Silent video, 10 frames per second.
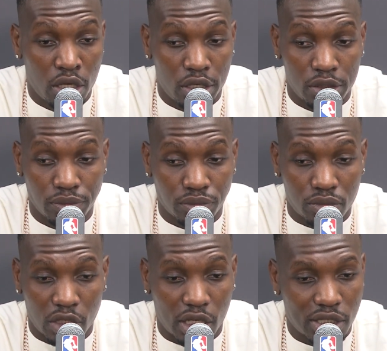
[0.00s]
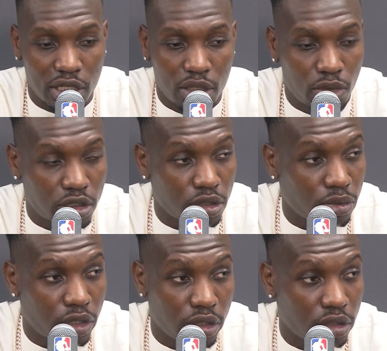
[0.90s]
um, like I said, he wants to
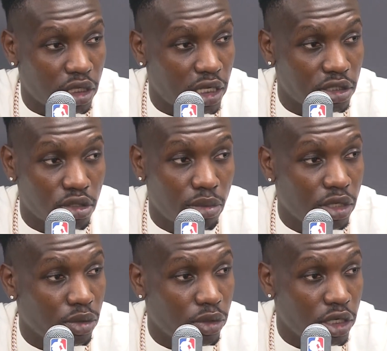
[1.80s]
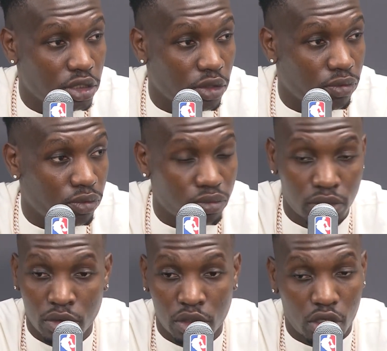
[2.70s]
win. He has so many ways of
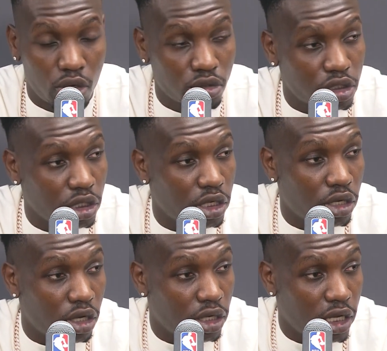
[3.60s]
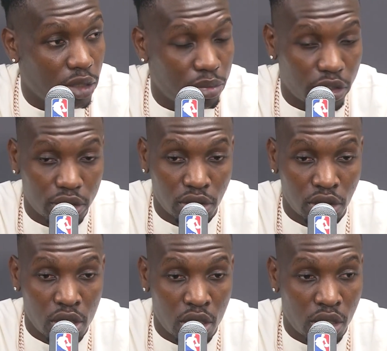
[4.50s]
coaching and all that, but
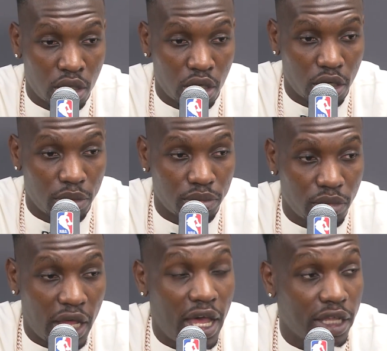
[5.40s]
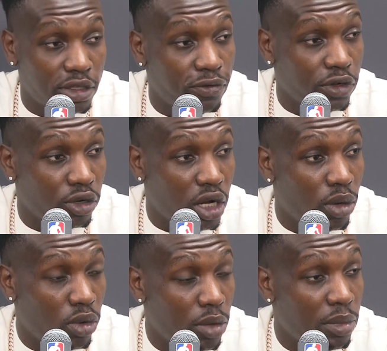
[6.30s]
um, I had to figure
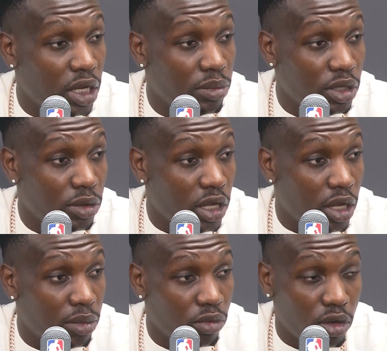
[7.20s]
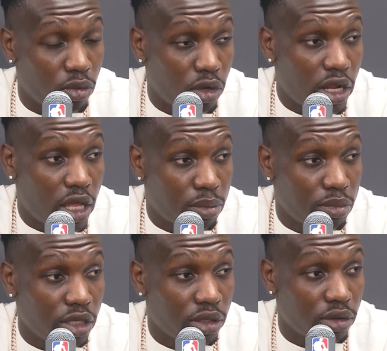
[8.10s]
out what made me help, what, what helped
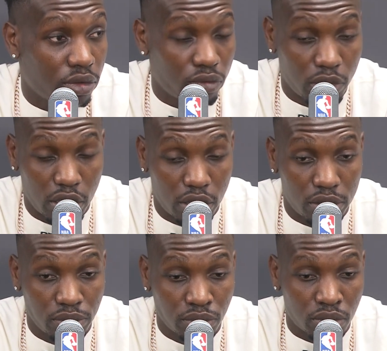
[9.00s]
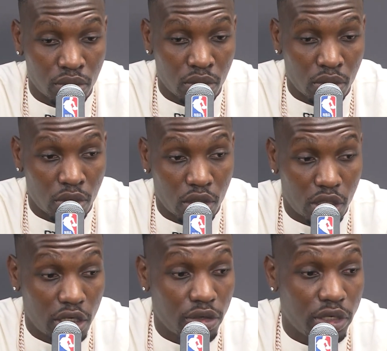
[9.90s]
me. And
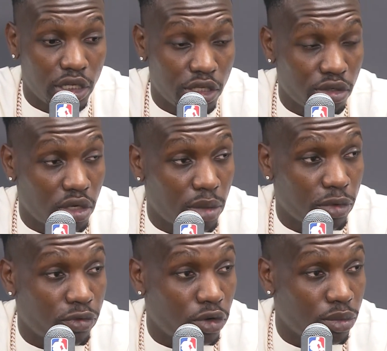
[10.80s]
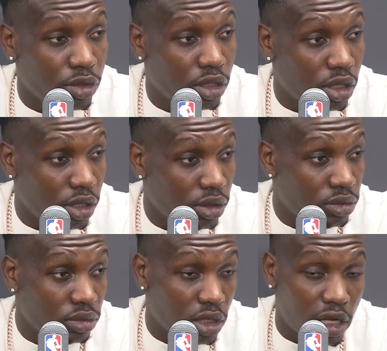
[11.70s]
clearly he knew that before me, and
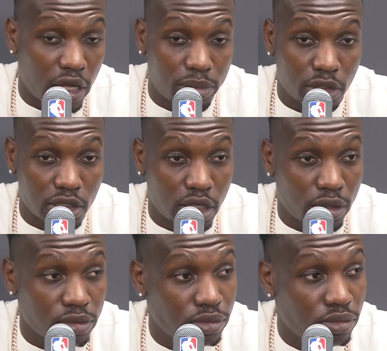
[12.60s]
that helped us out.